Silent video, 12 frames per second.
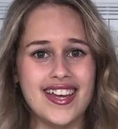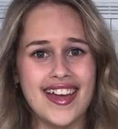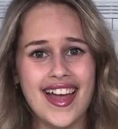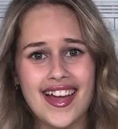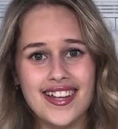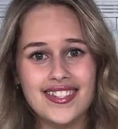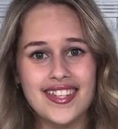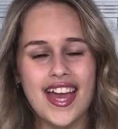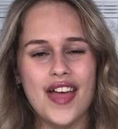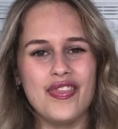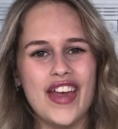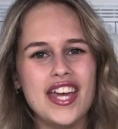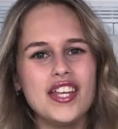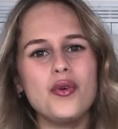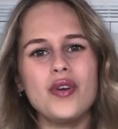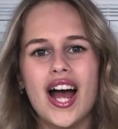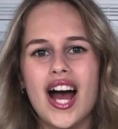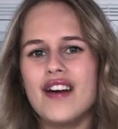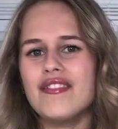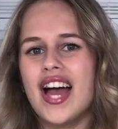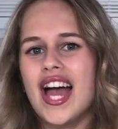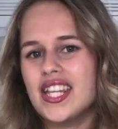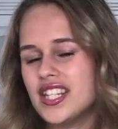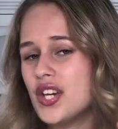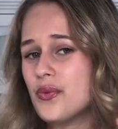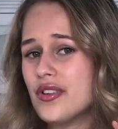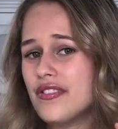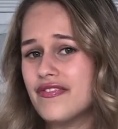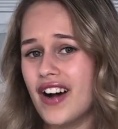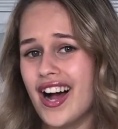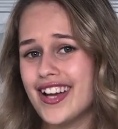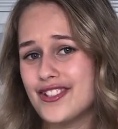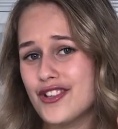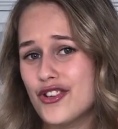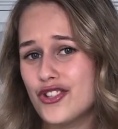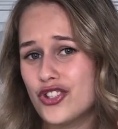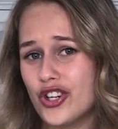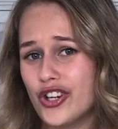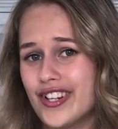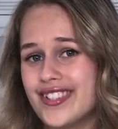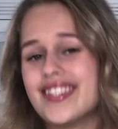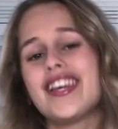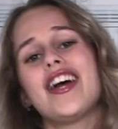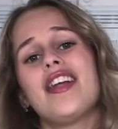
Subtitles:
And they don't have any refined sugars.